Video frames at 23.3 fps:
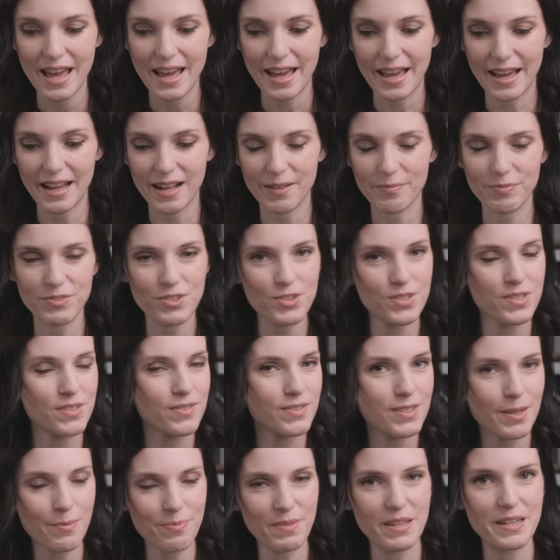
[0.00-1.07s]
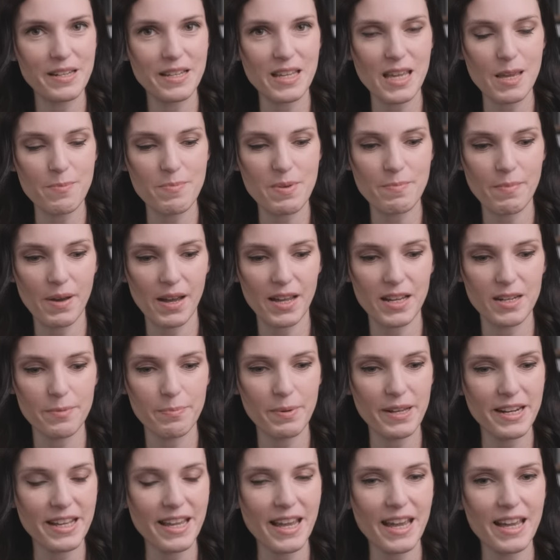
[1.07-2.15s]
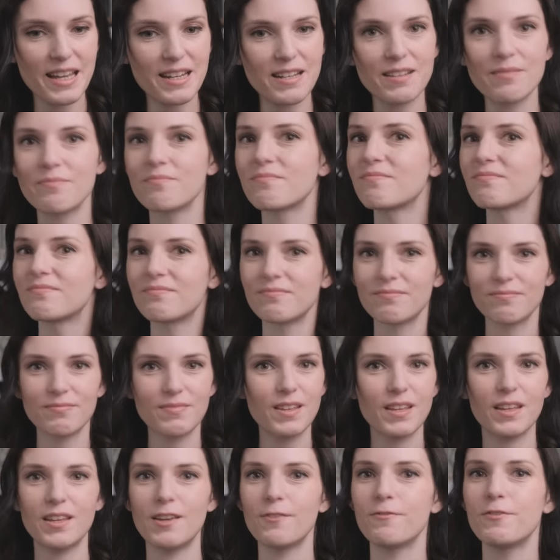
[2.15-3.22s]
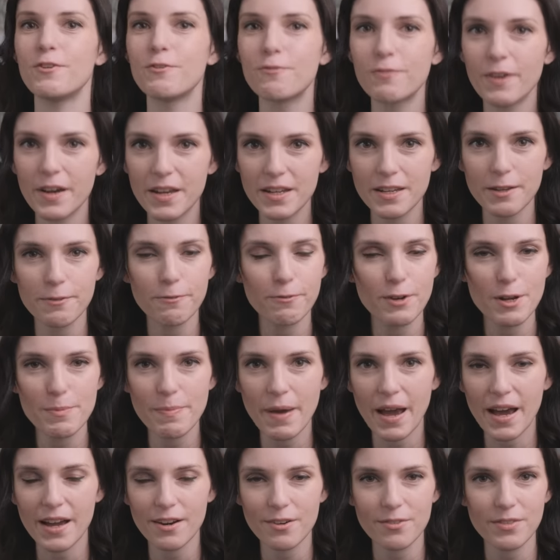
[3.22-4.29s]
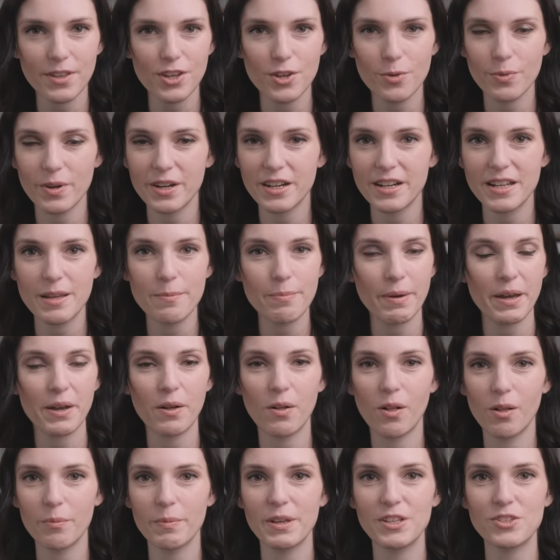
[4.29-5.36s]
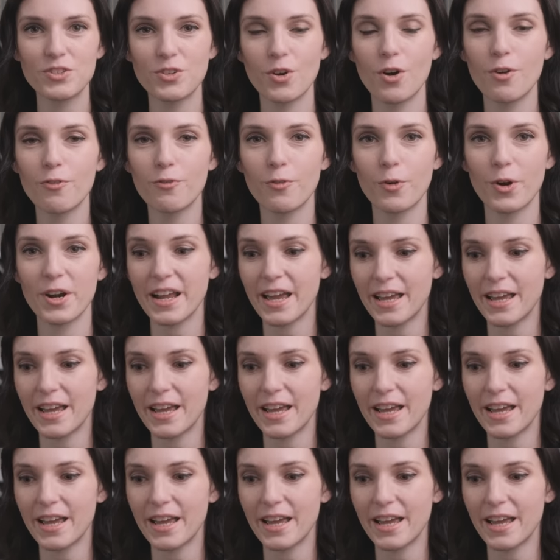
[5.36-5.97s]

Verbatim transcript: um, just something to keep in mind. But again, if you find a free pattern that you want in it, by all means go for it.